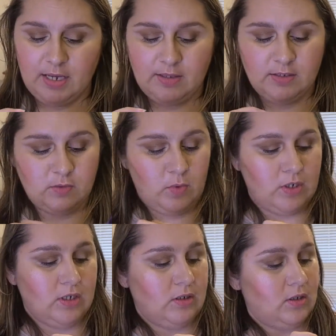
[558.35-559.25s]
And this
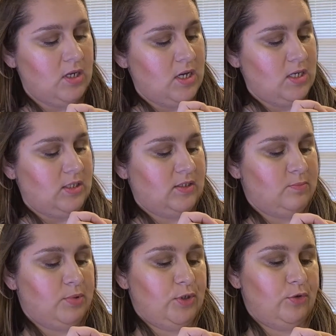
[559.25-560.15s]
one, this
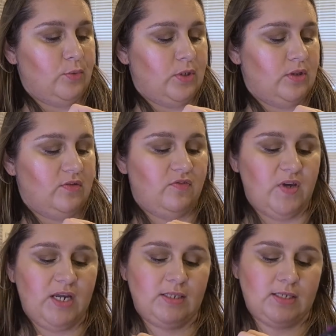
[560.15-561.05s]
blue one, the
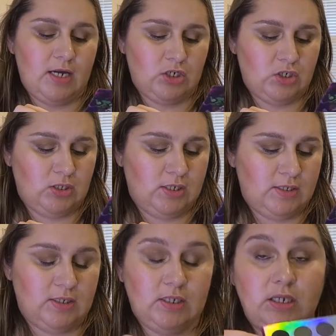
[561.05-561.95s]
Fates, actually
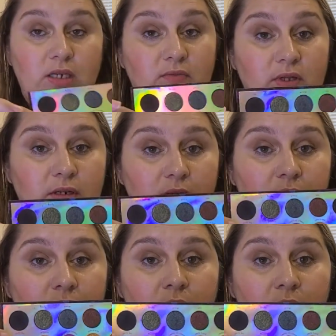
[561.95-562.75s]
isn't even